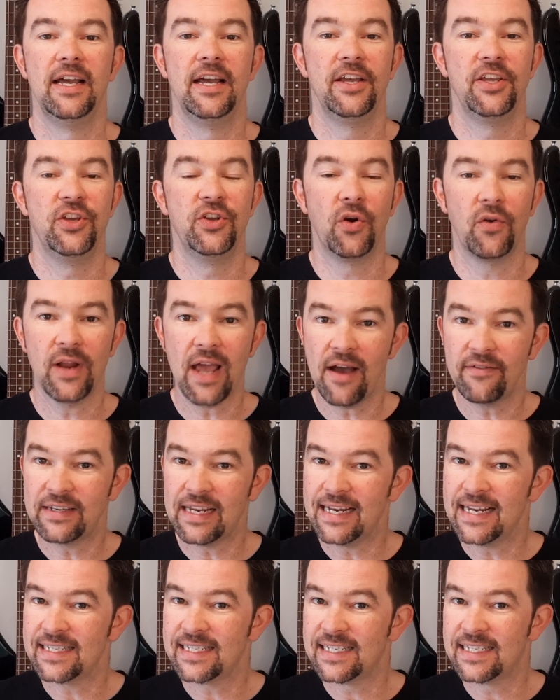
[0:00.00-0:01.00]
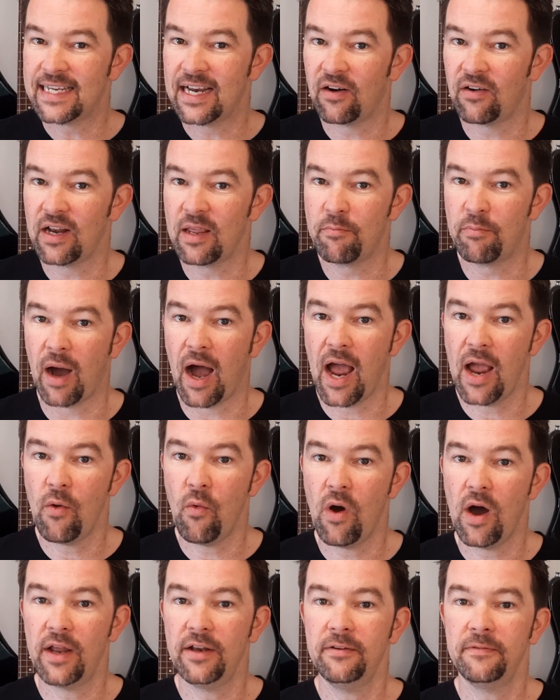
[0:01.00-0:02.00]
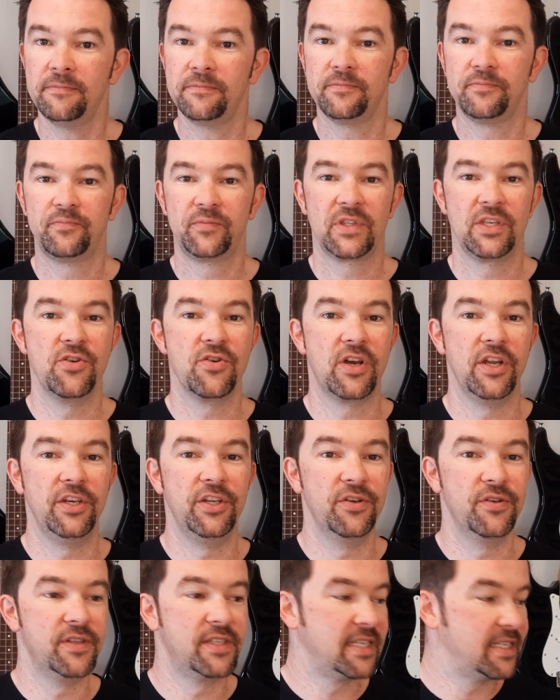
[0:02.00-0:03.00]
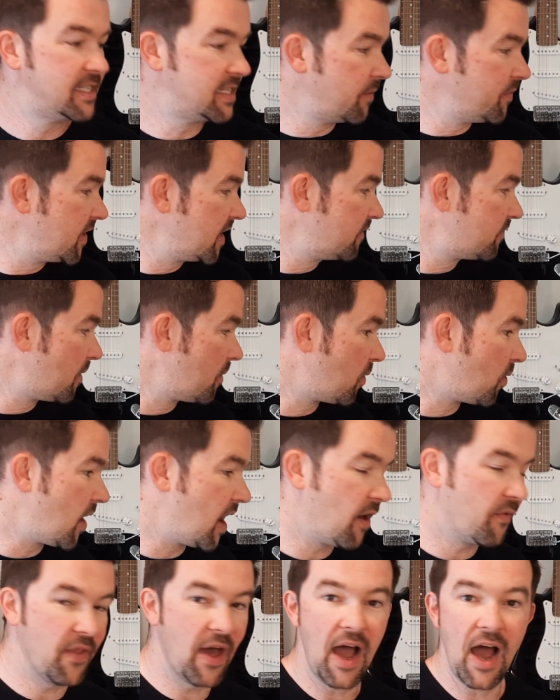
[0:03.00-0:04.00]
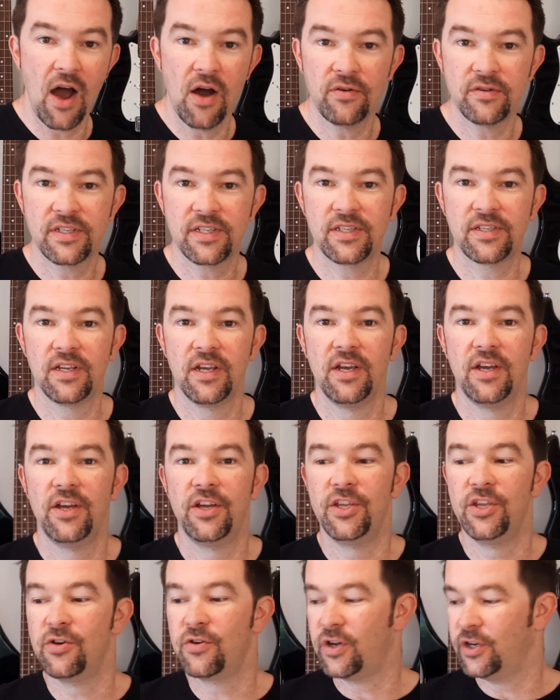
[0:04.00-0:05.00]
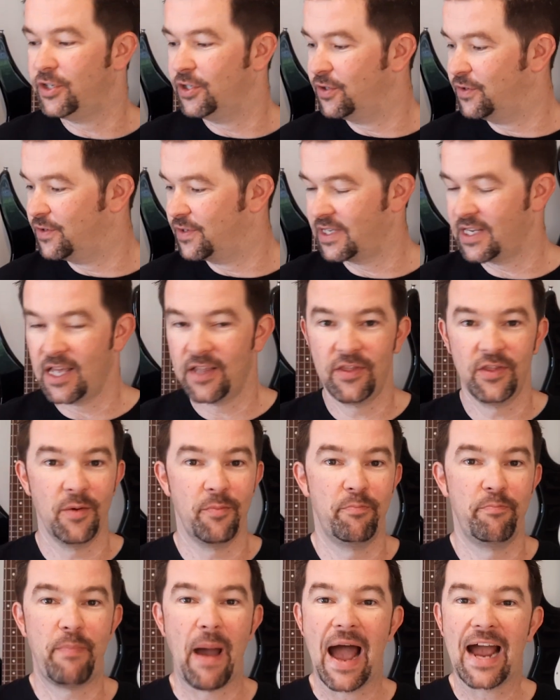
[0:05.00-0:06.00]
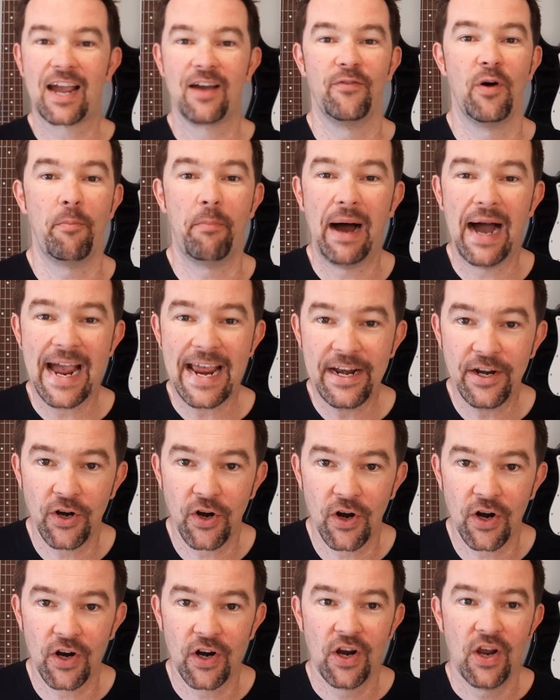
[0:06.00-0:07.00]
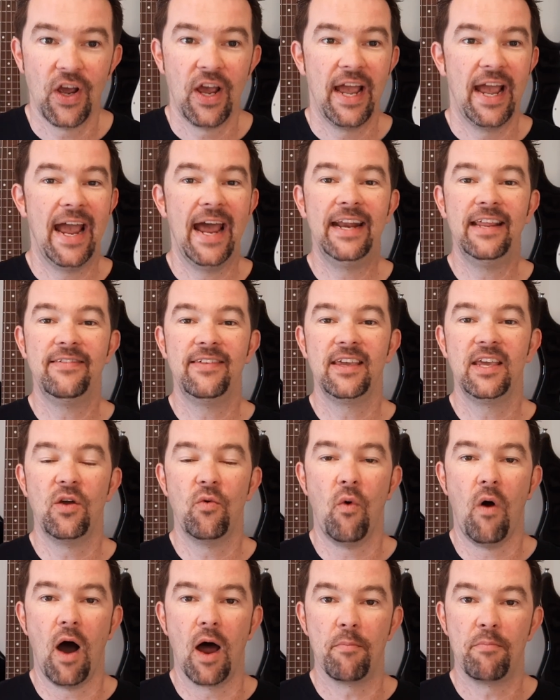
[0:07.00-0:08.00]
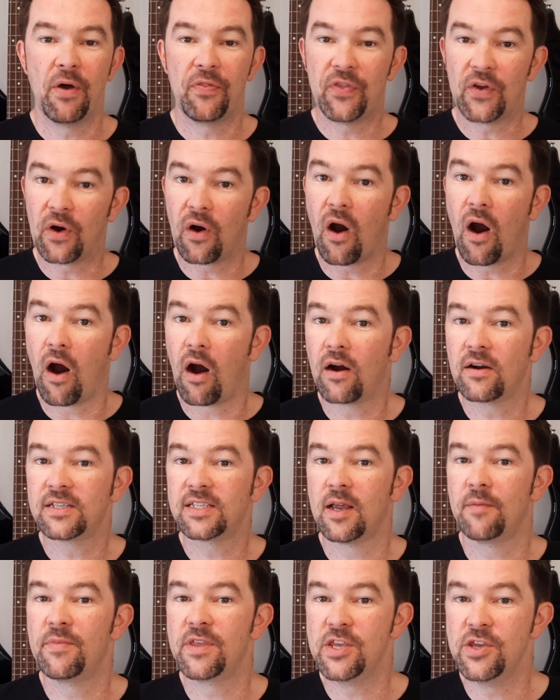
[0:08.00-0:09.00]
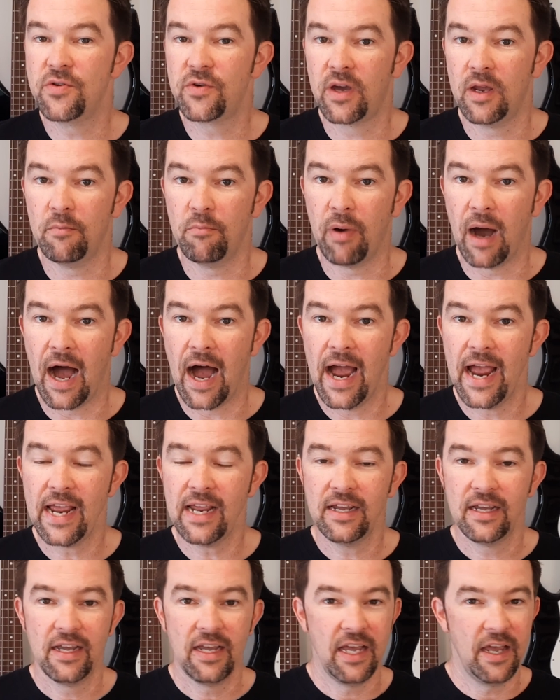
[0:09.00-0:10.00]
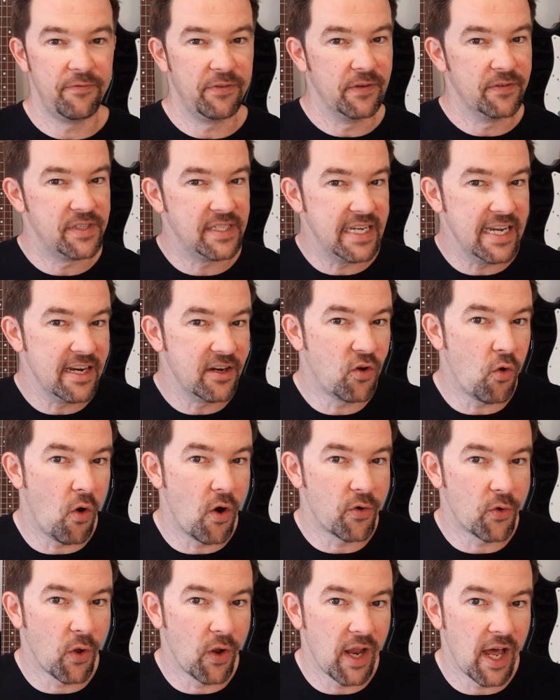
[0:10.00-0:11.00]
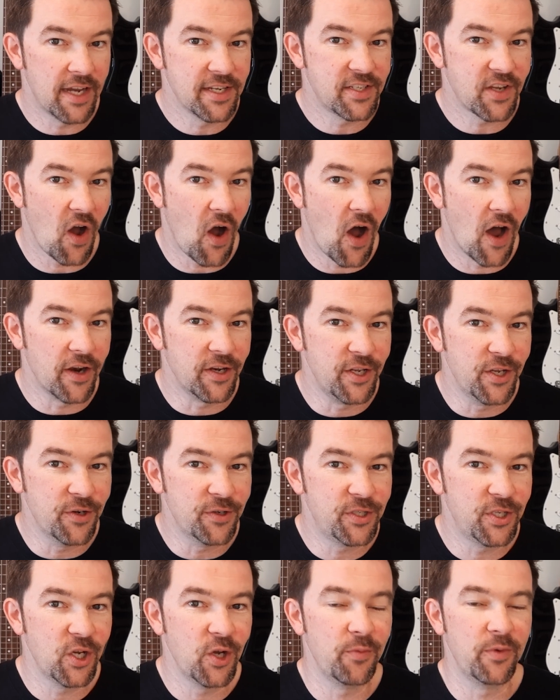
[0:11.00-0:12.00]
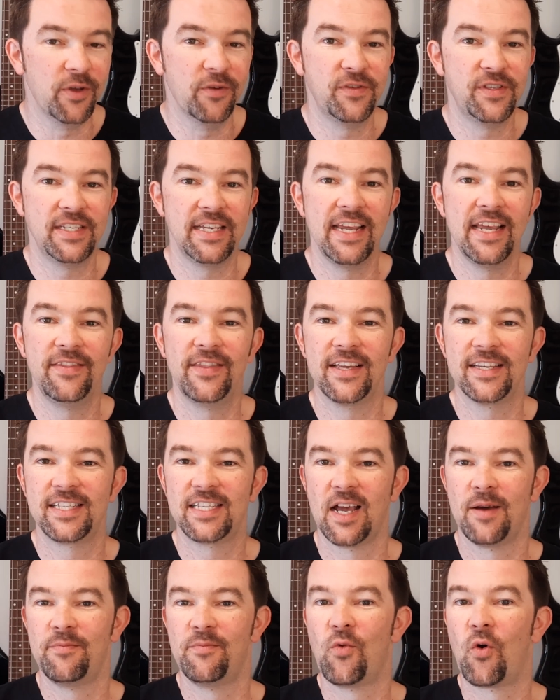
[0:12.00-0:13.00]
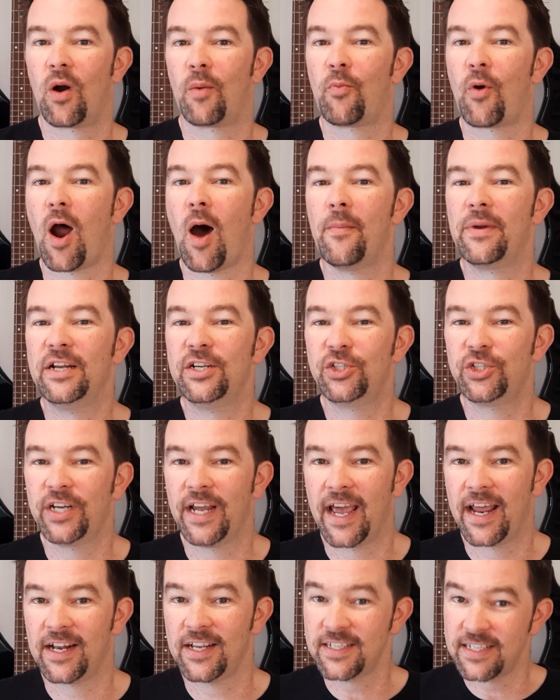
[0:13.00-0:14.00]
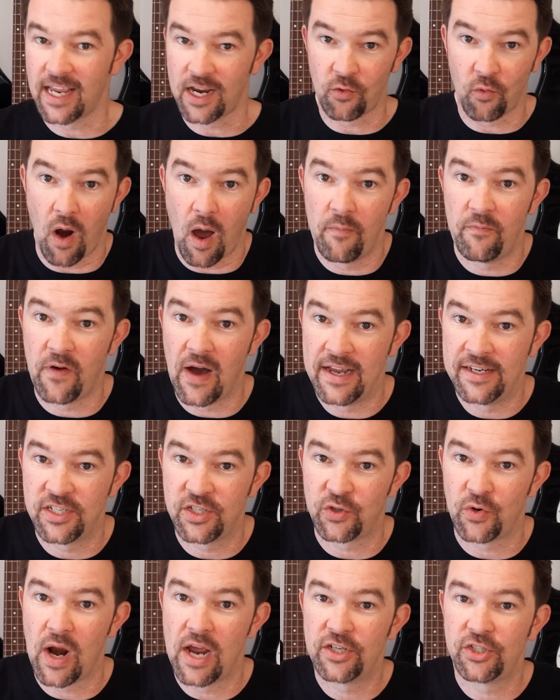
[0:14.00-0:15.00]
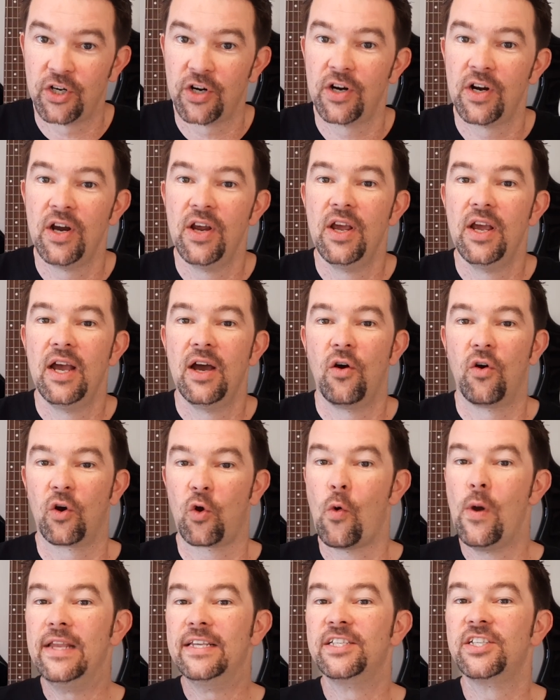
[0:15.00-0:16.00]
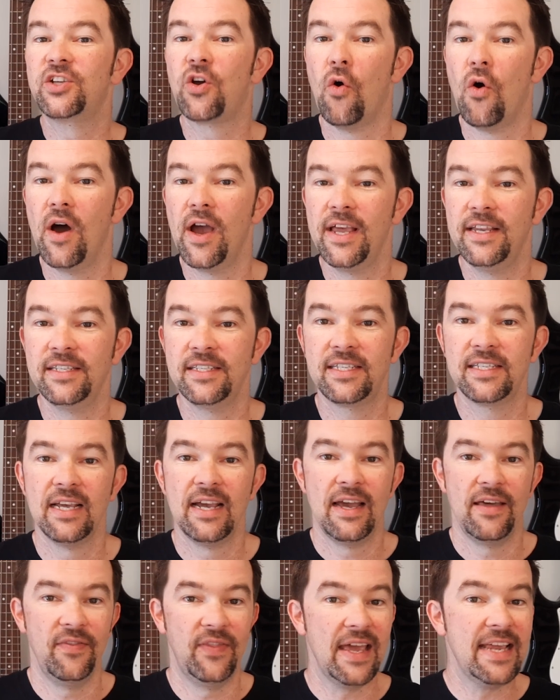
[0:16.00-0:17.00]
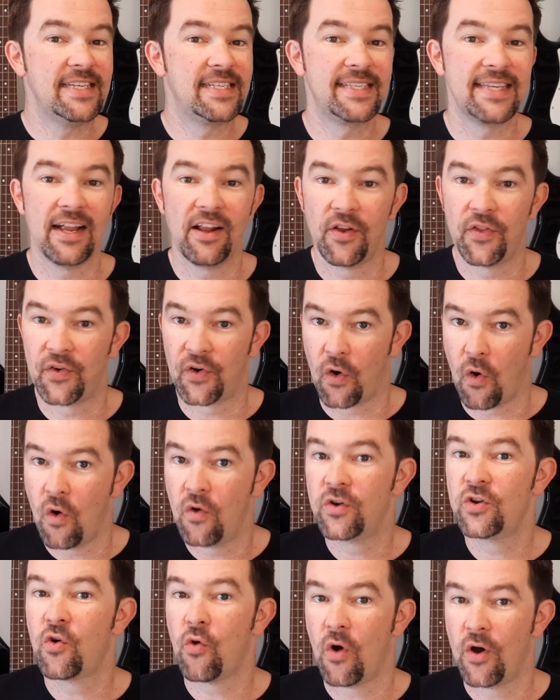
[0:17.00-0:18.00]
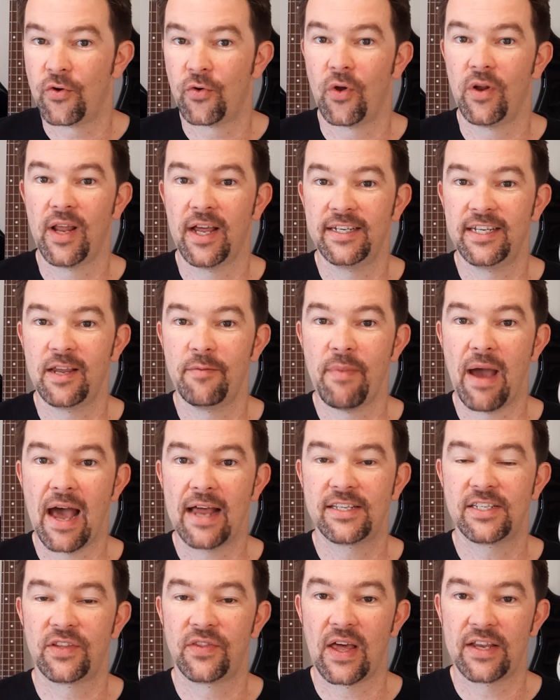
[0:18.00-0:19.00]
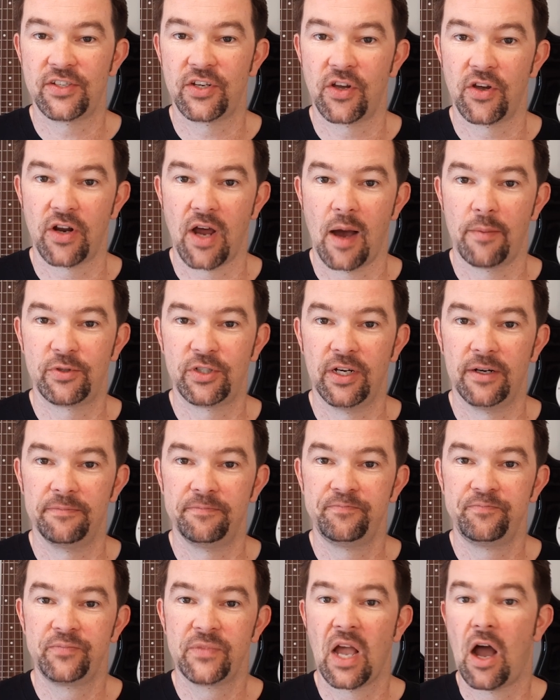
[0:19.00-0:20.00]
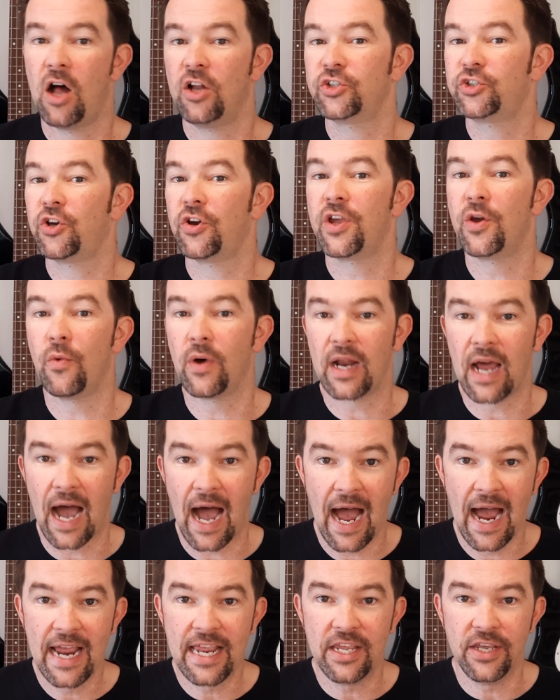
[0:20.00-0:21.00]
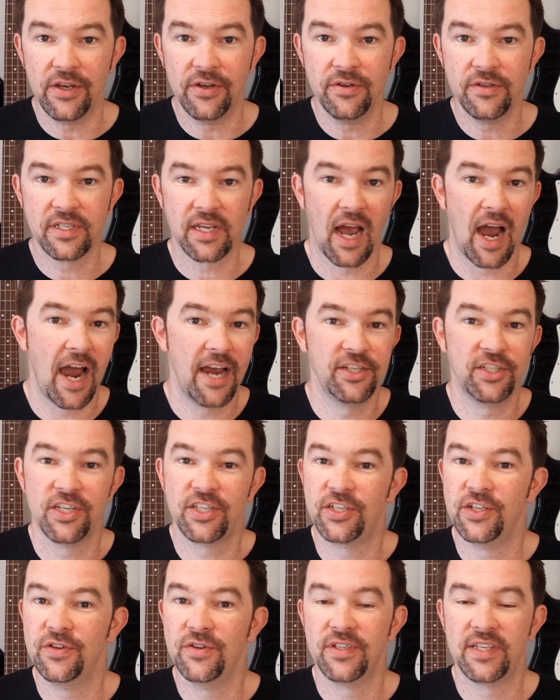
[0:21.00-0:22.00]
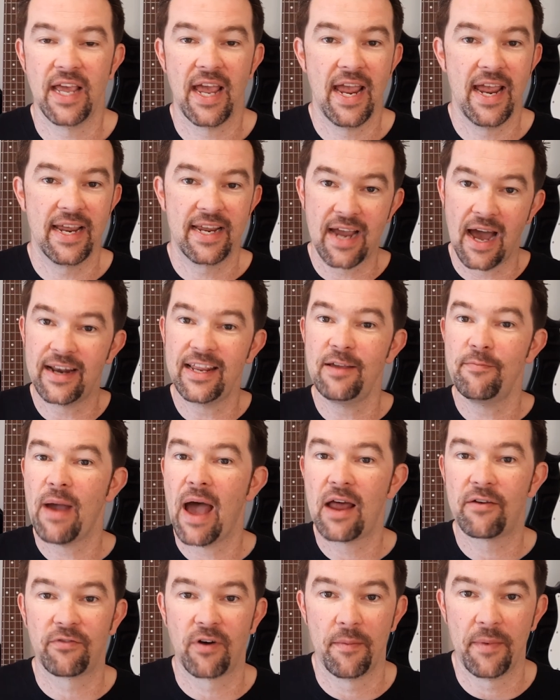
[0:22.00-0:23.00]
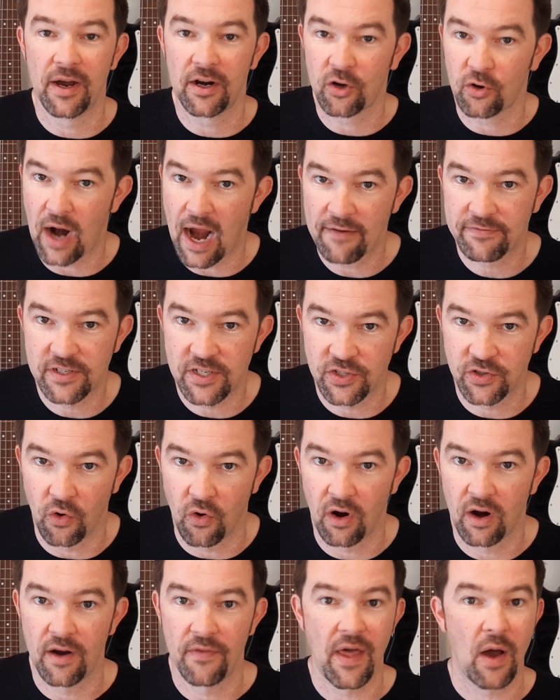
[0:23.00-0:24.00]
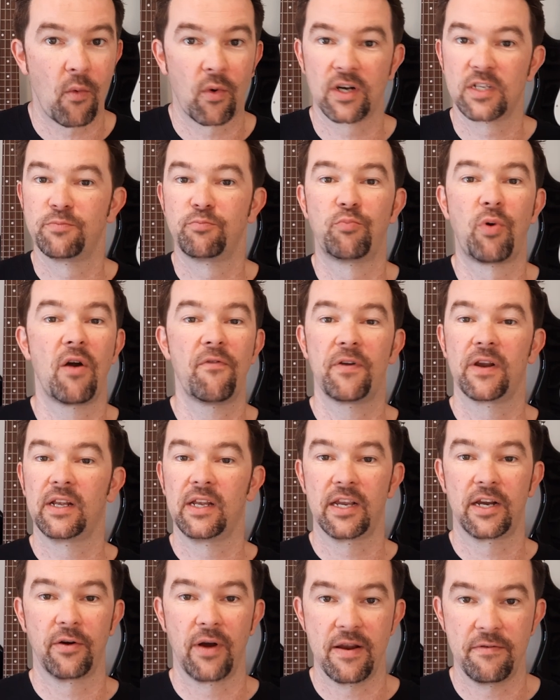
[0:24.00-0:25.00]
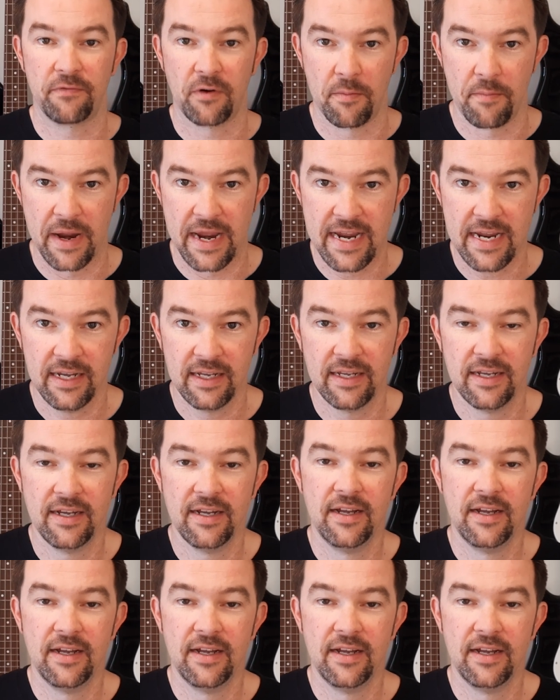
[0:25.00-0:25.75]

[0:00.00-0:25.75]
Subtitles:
You don't have to necessarily buy one. You can use something from around the house. You could use the back of a binder, anything you want. But there are some that you can buy. If you've seen coin roll hunts on YouTube, you've seen that some more prominent channels like Rob Finds Treasure or Quinn's Coins, they sell their own coin roll hunting mats. That's a good option. I'll show you what I use. I just use a cutting mat from a craft store, and that works perfectly great for me.